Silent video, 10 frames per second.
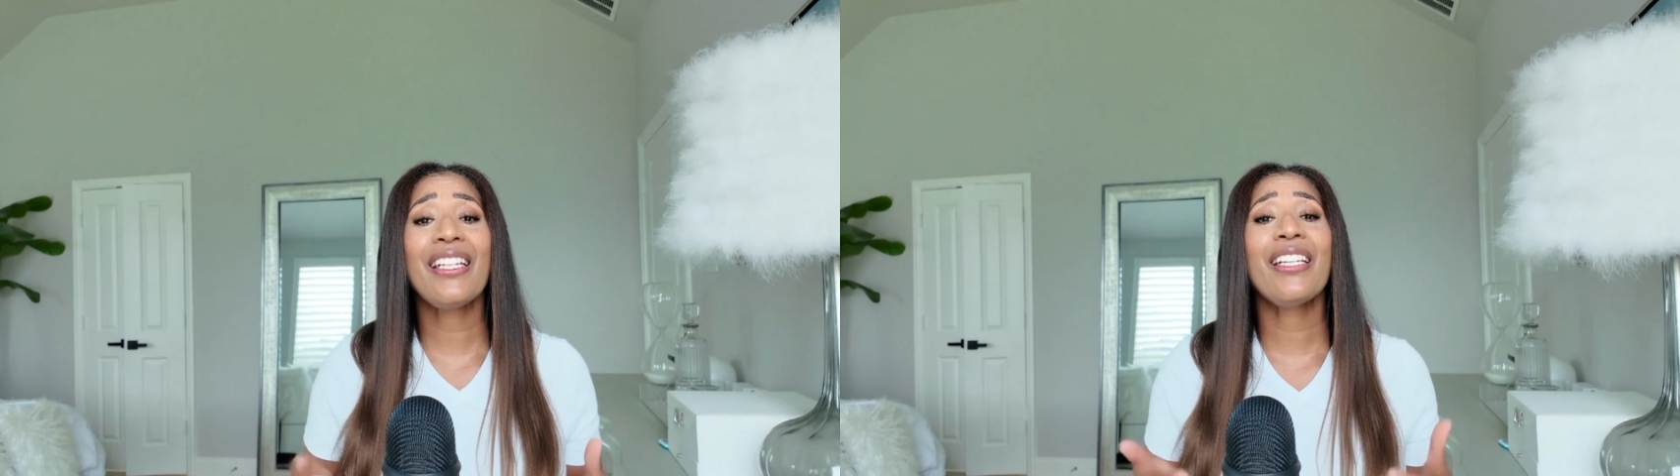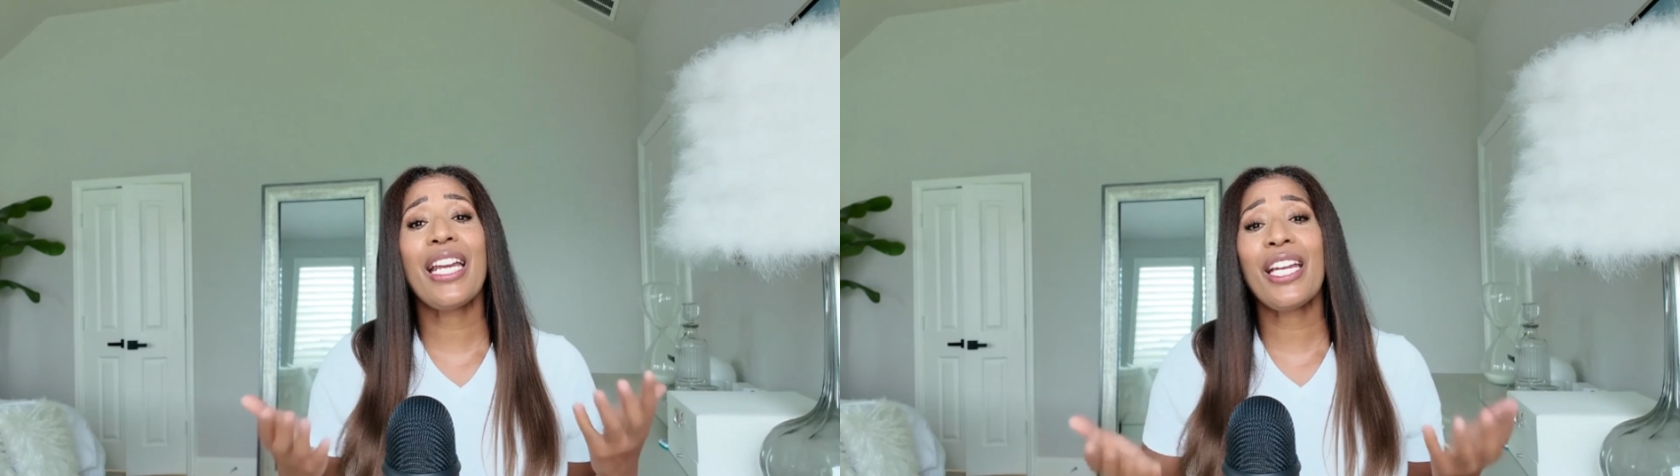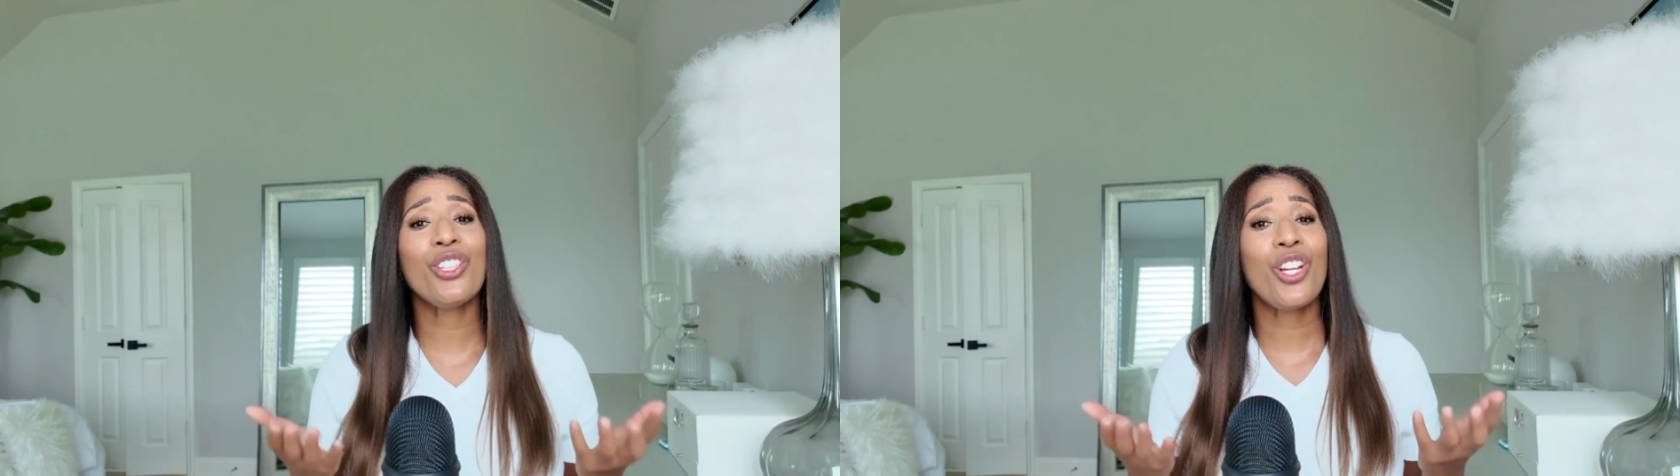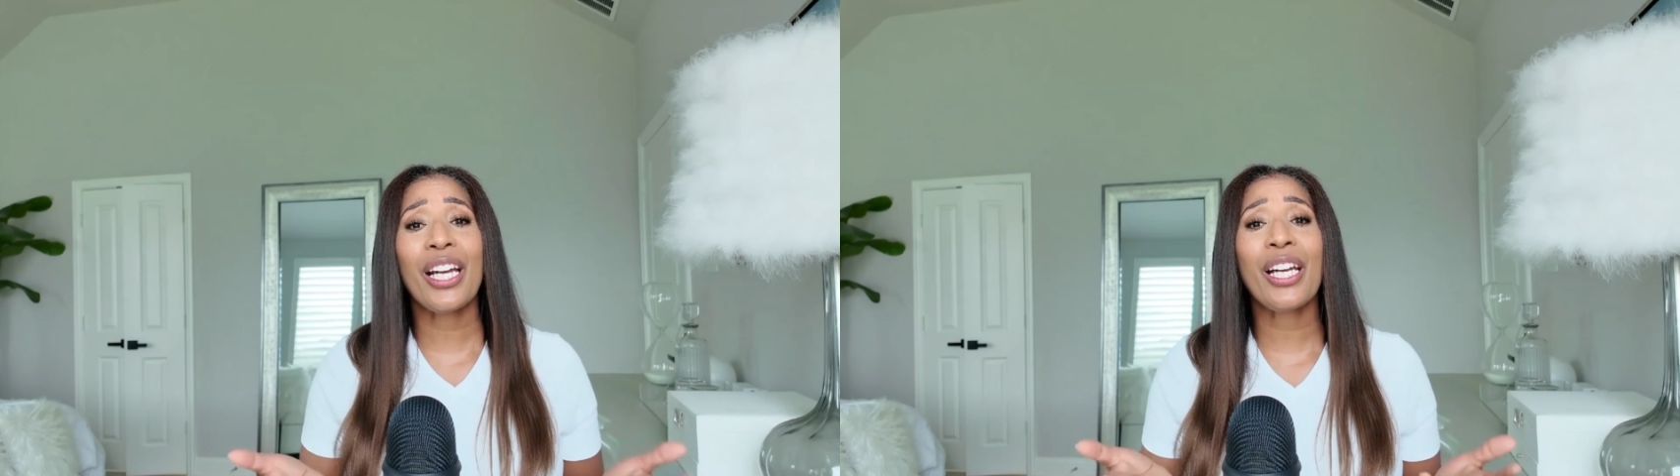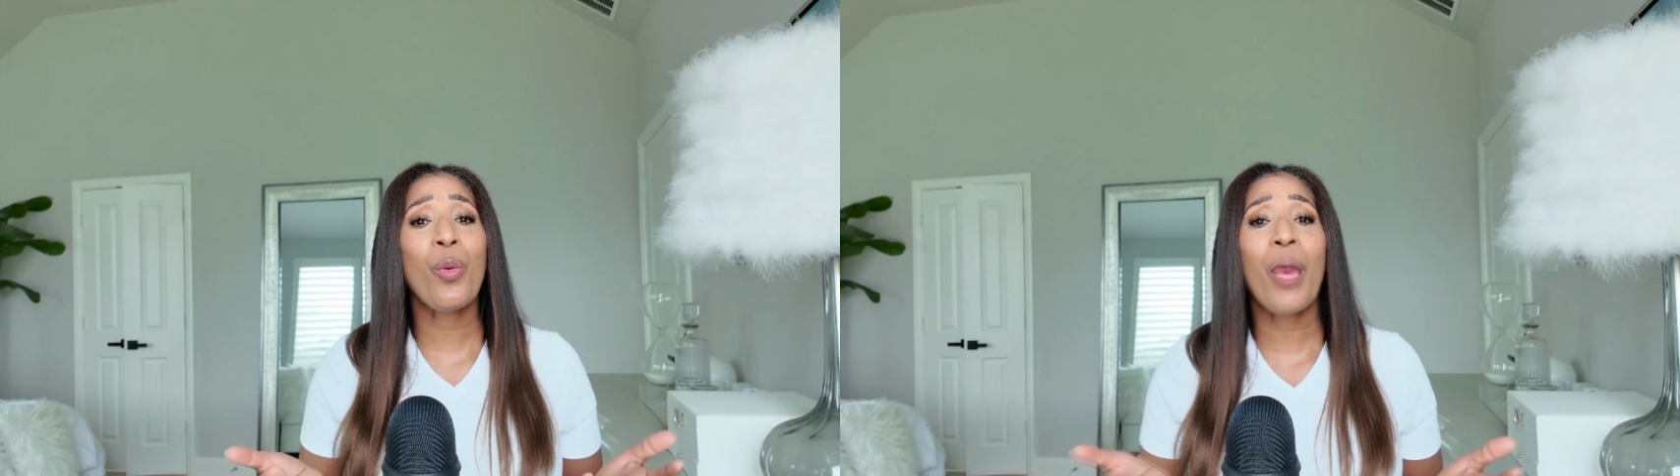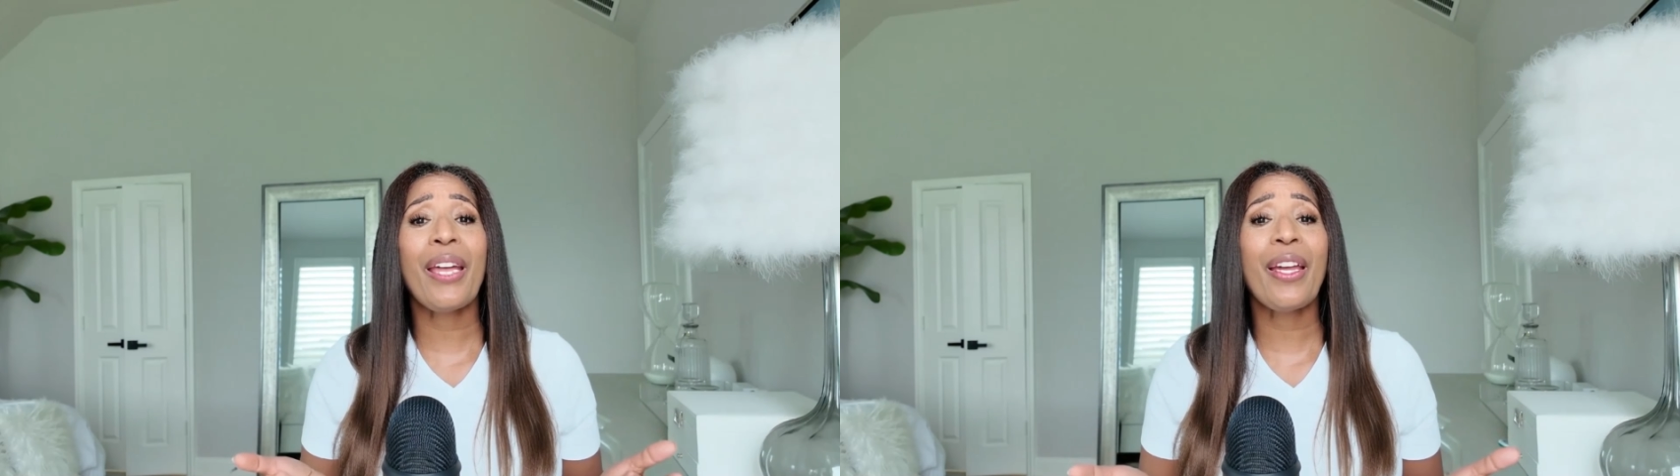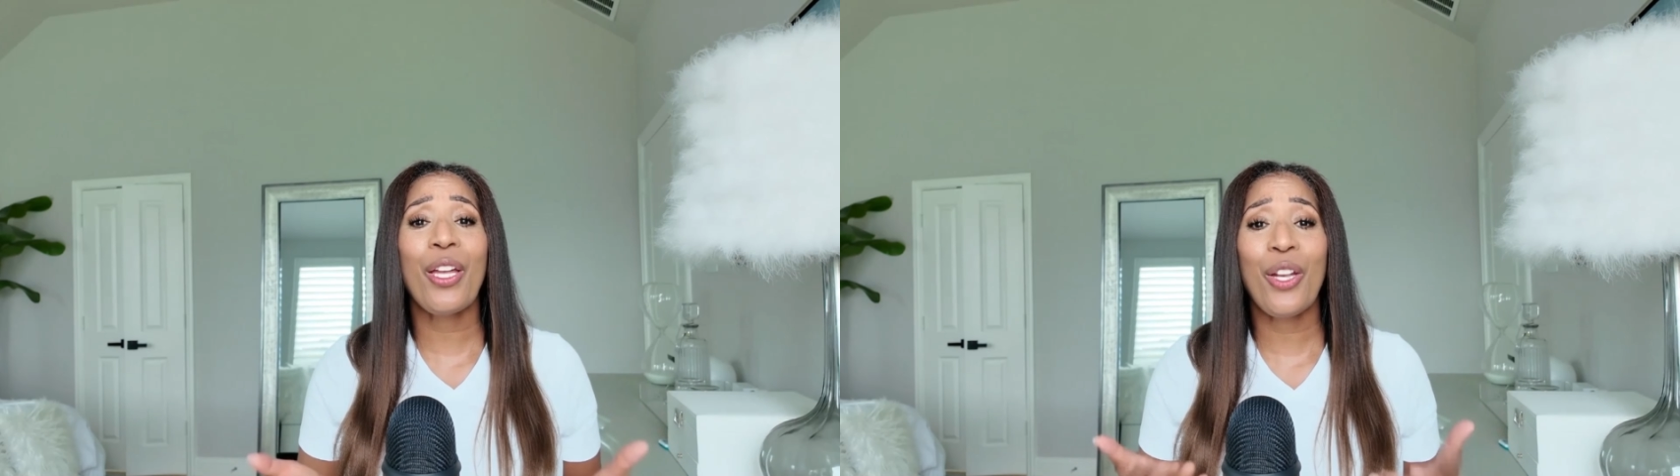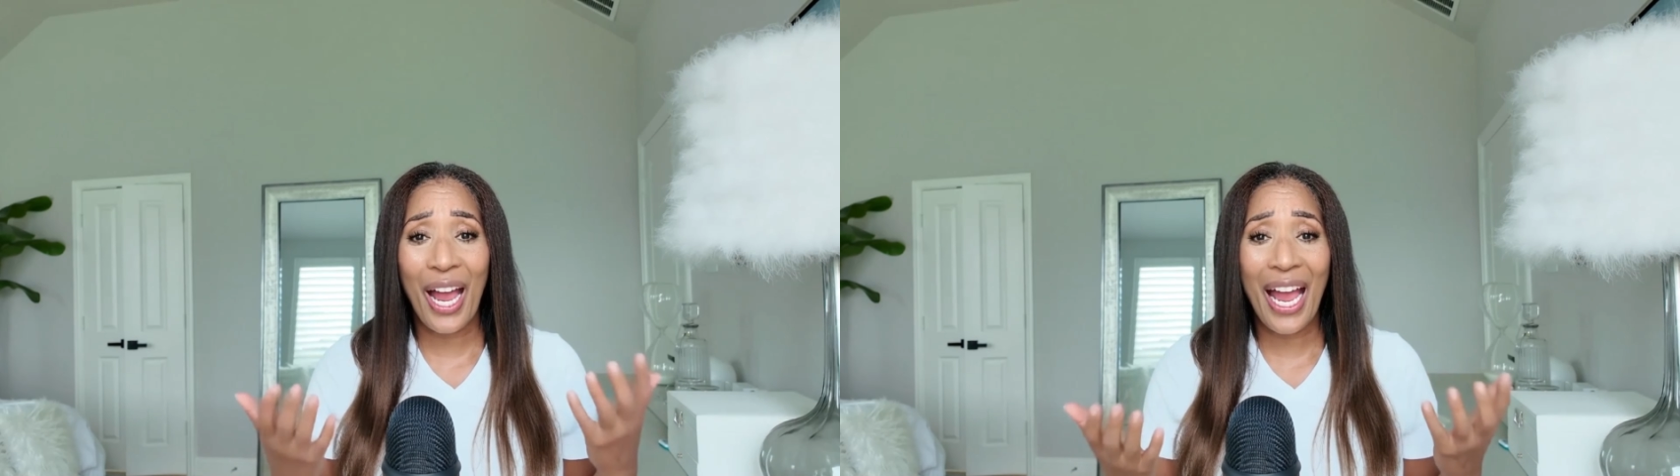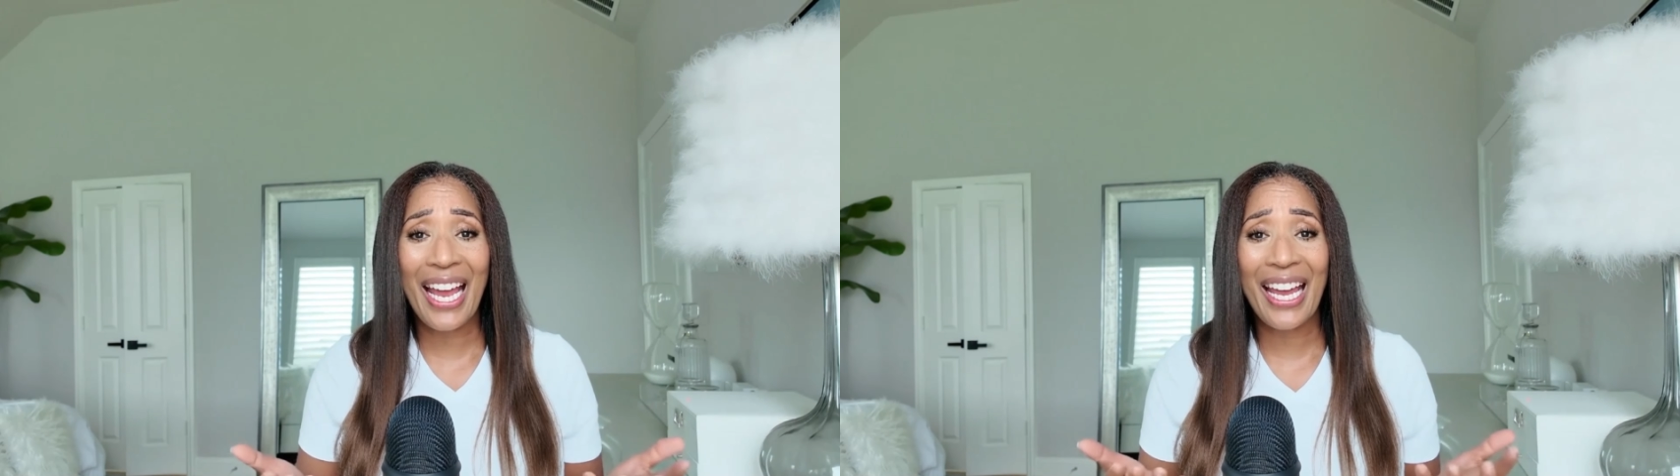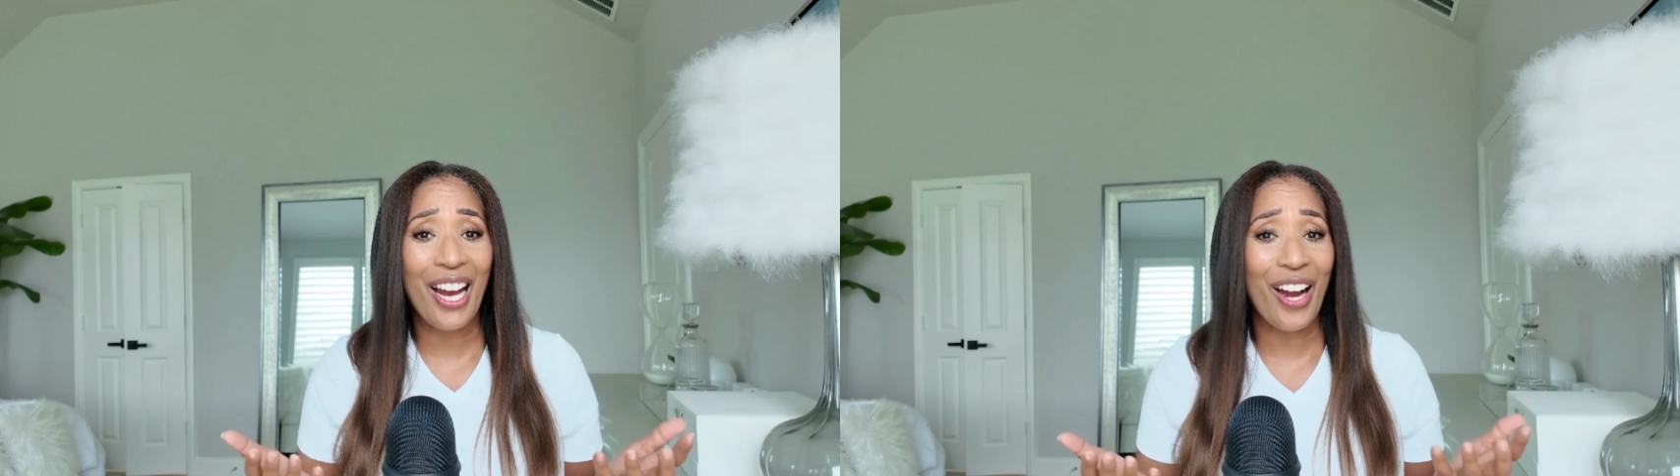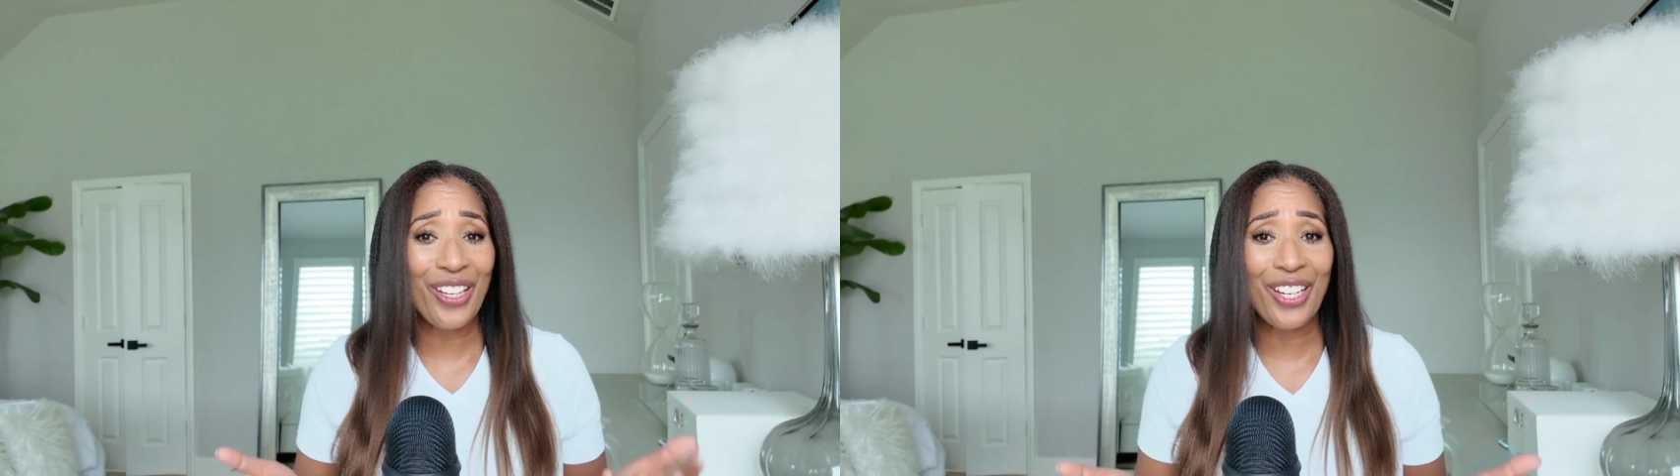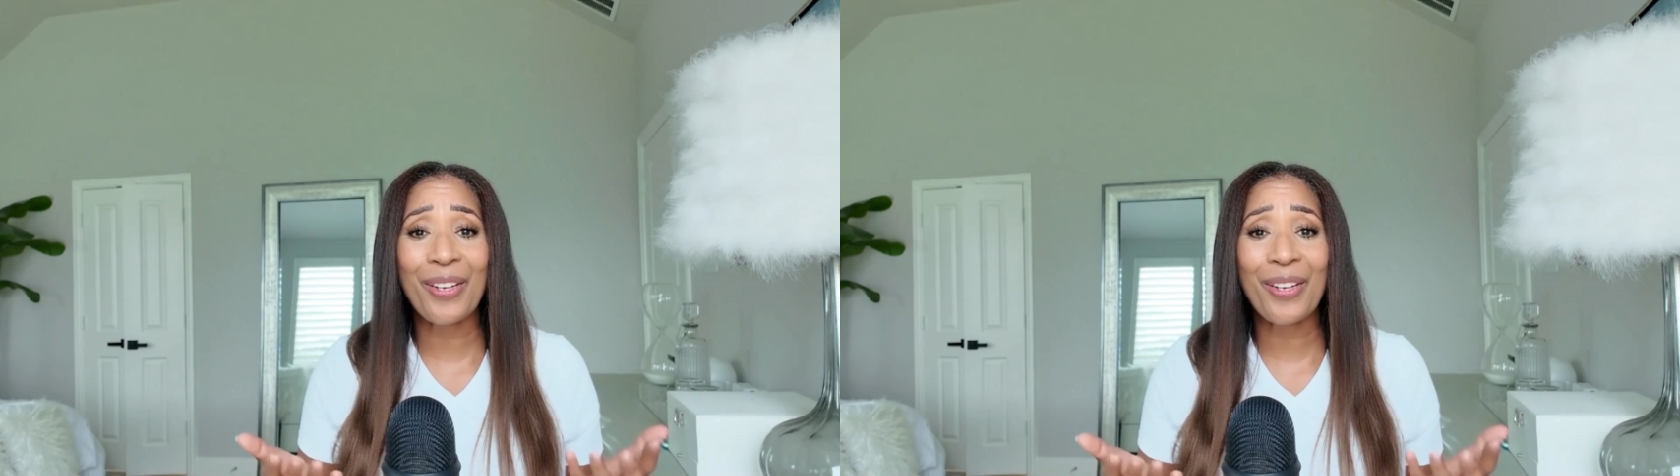to get started with your AI character.